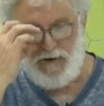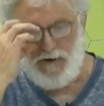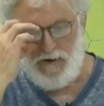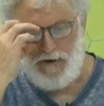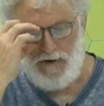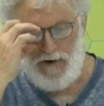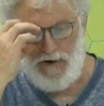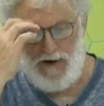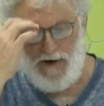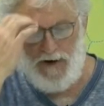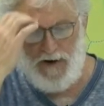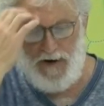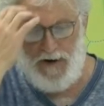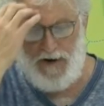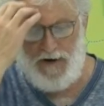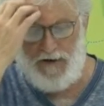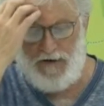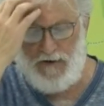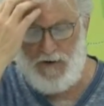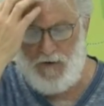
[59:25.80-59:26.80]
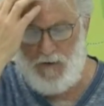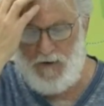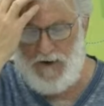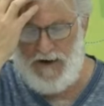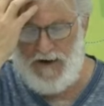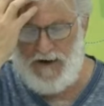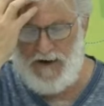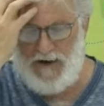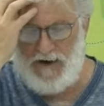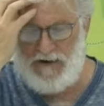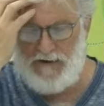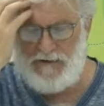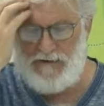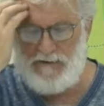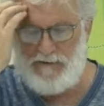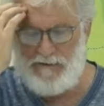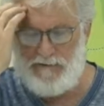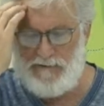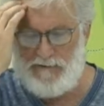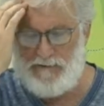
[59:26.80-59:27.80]
And we get
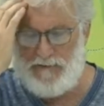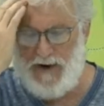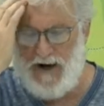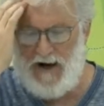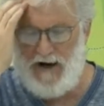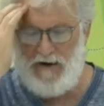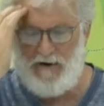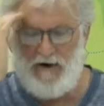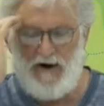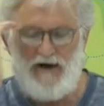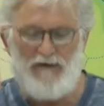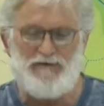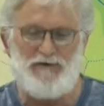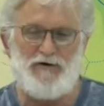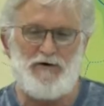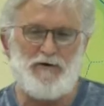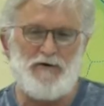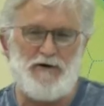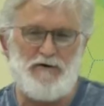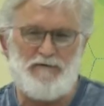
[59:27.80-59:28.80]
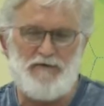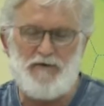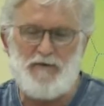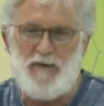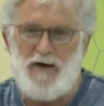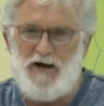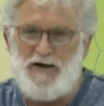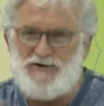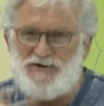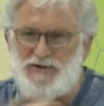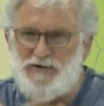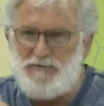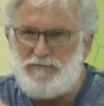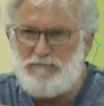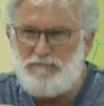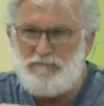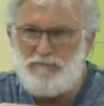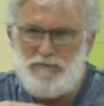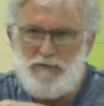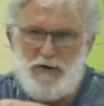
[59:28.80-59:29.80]
biographical information
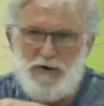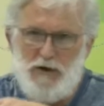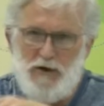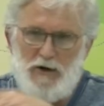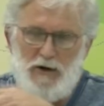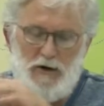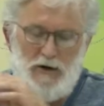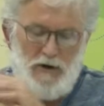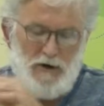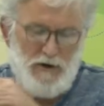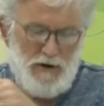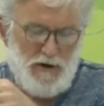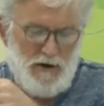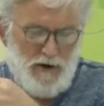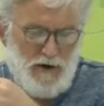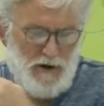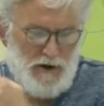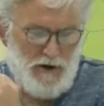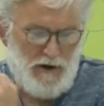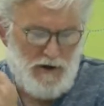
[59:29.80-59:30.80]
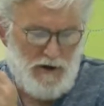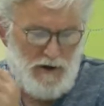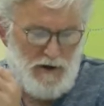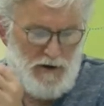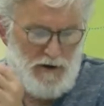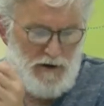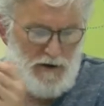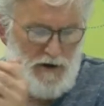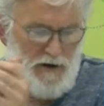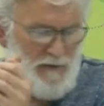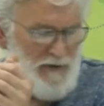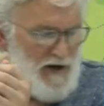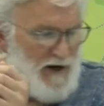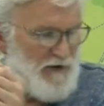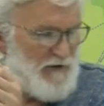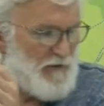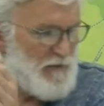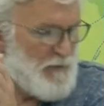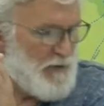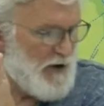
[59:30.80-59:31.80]
about
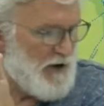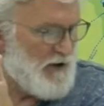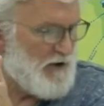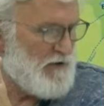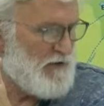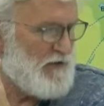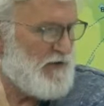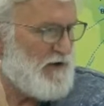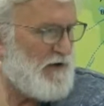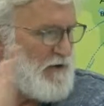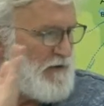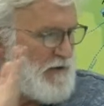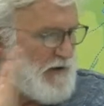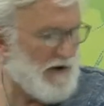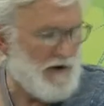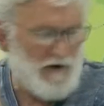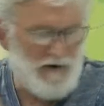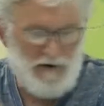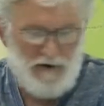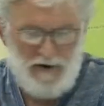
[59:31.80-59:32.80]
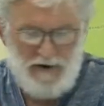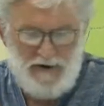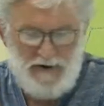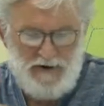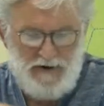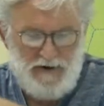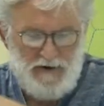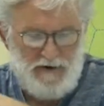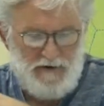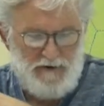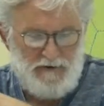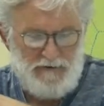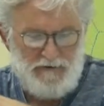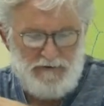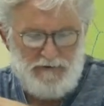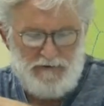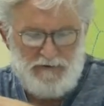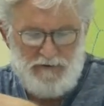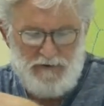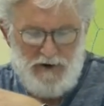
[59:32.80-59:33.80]
his birth and his early
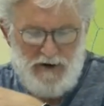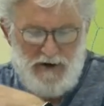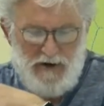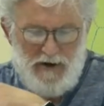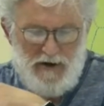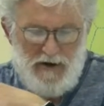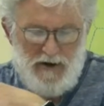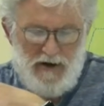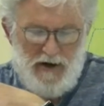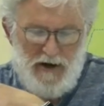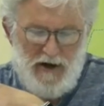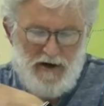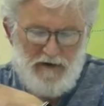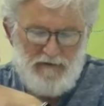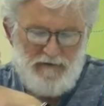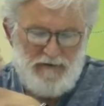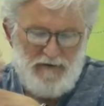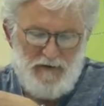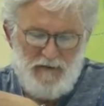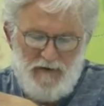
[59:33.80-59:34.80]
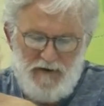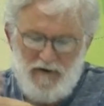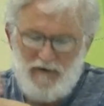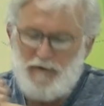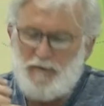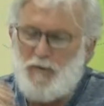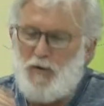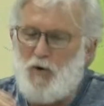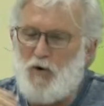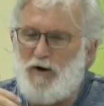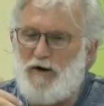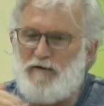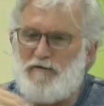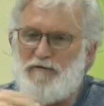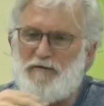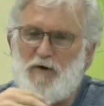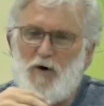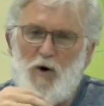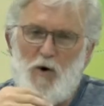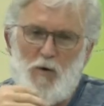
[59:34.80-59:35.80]
years. And from this point
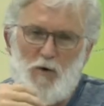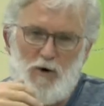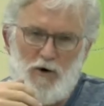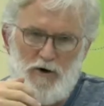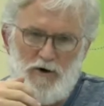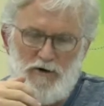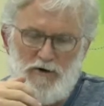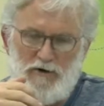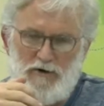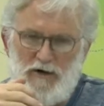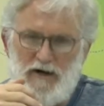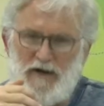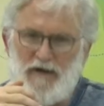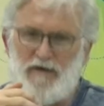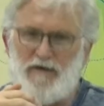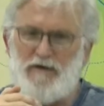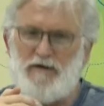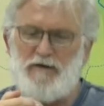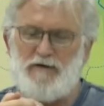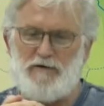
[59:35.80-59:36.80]
forward, in